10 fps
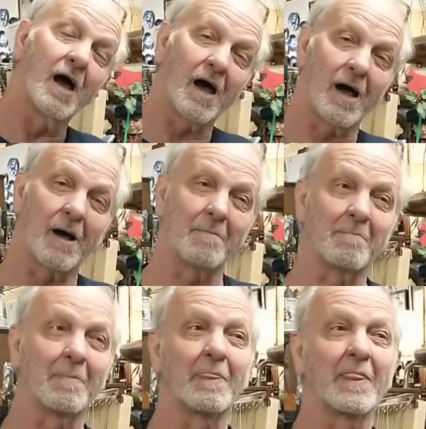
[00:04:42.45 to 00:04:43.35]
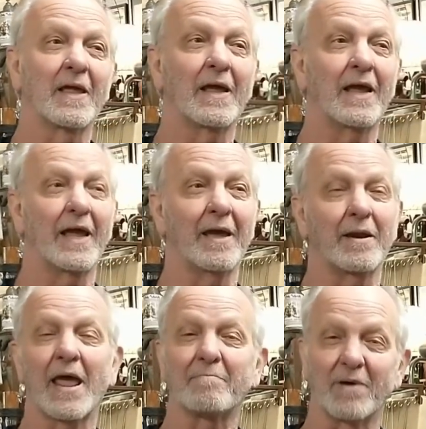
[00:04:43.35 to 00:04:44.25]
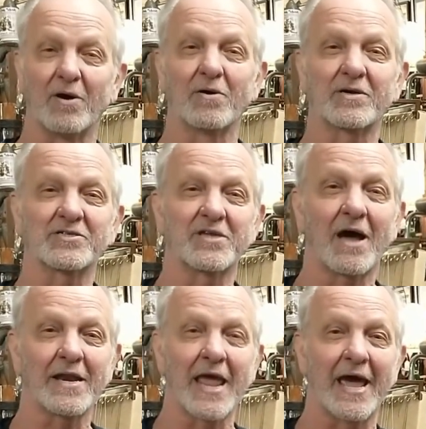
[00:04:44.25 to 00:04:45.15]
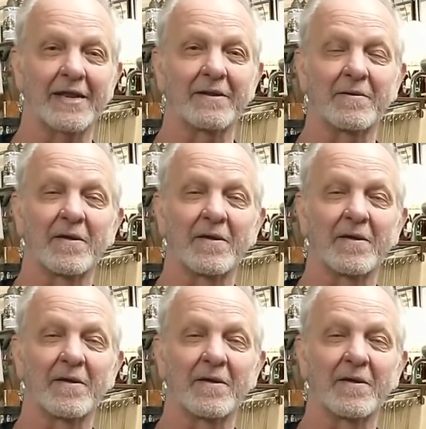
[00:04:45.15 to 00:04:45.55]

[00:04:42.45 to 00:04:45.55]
and at bahoukas.net.